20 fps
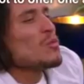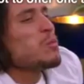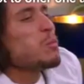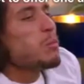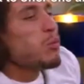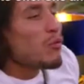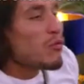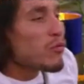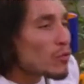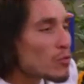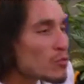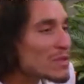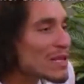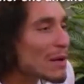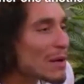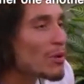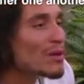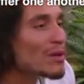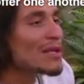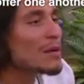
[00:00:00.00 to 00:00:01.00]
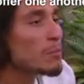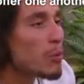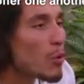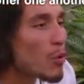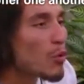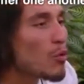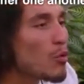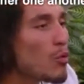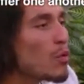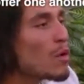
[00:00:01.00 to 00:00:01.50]
there is a ton of
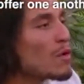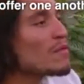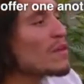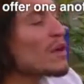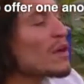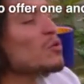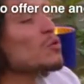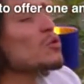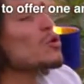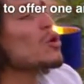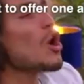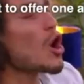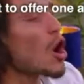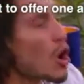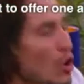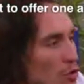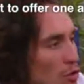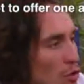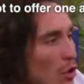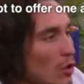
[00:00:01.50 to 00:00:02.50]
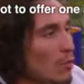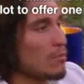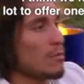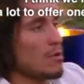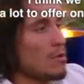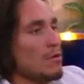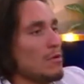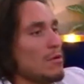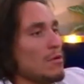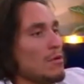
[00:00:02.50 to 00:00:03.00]
like on-screen
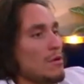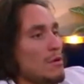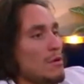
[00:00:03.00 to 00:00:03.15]
text